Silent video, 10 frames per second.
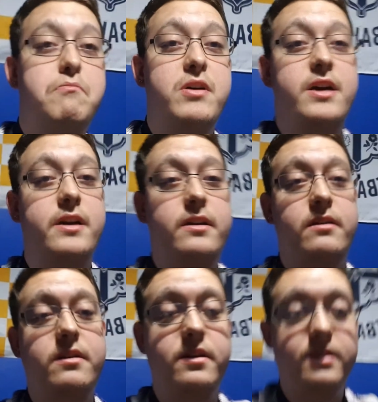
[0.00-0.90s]
But
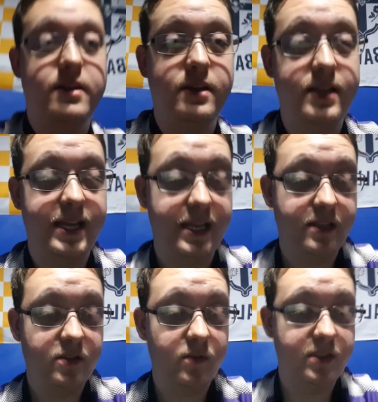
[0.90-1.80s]
yeah,
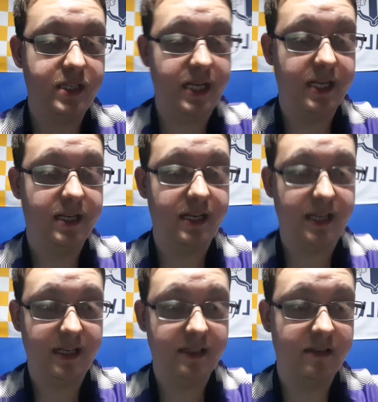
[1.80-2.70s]
Swansea,
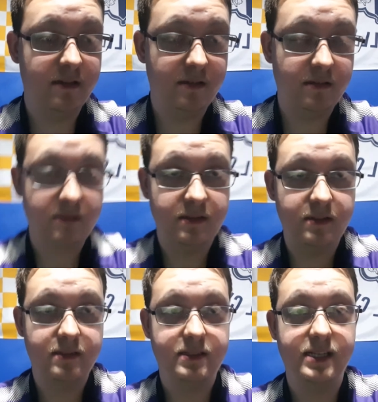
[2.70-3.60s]
Leeds,
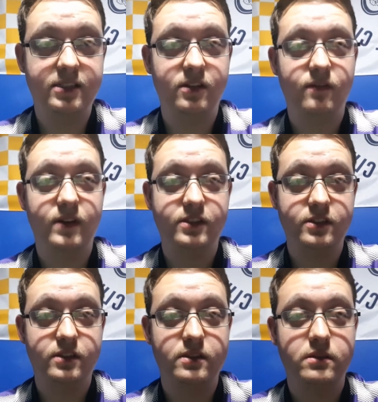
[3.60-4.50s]
next two
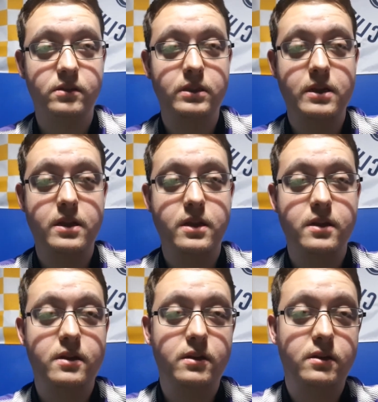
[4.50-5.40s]
fixtures.
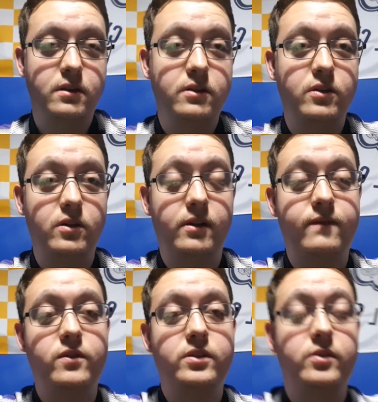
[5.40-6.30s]
Not looking
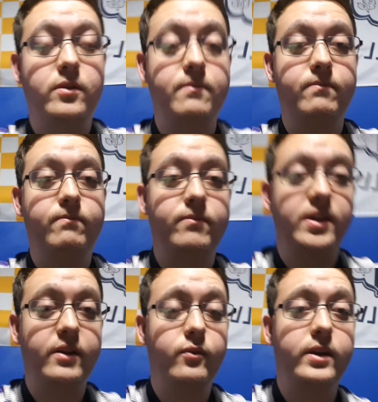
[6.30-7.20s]
forward to them.
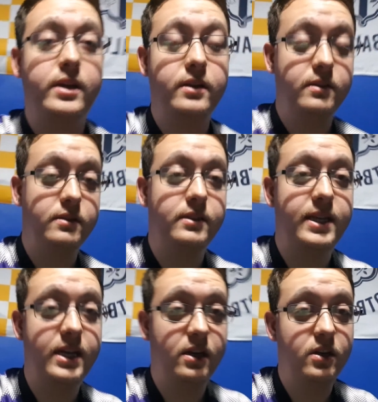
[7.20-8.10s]
If we can
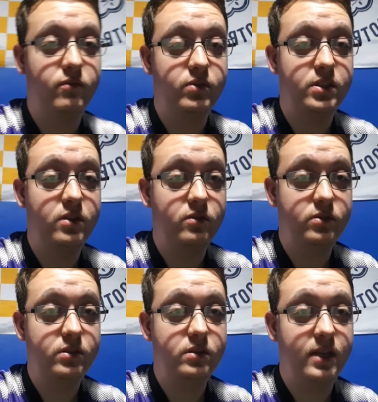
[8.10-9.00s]
get a good
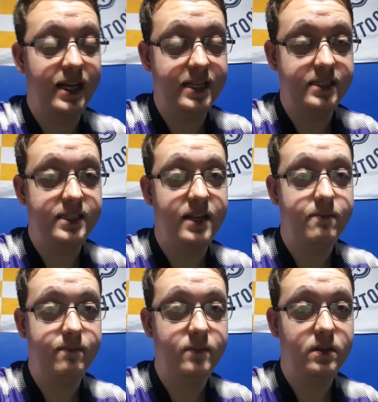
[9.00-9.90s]
result against them,